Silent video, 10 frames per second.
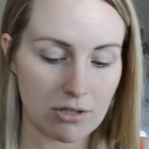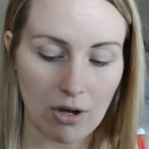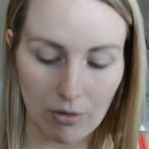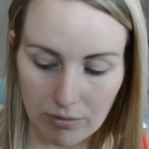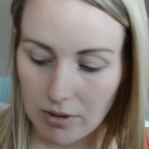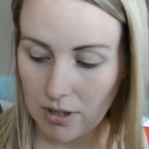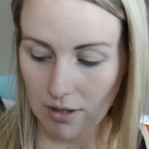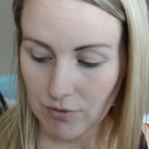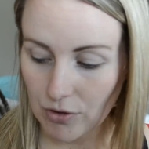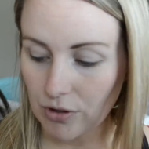So
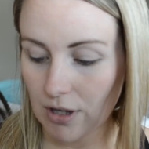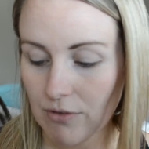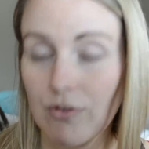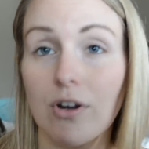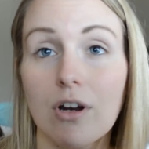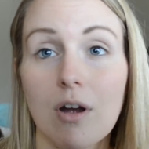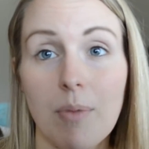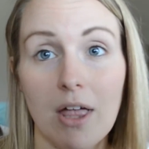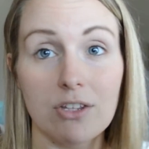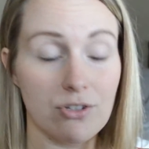if you're looking for a
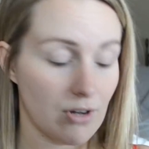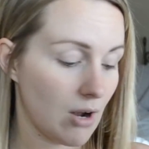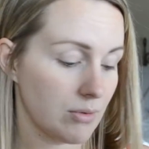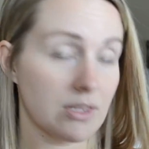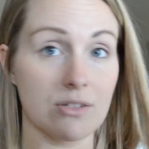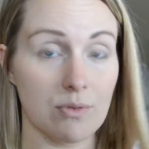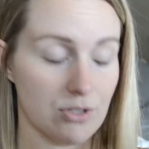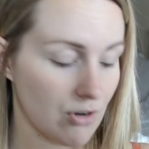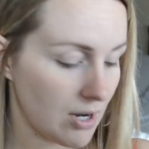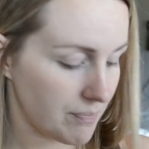palette to start out with, this one's
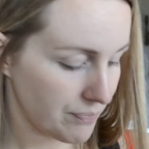great.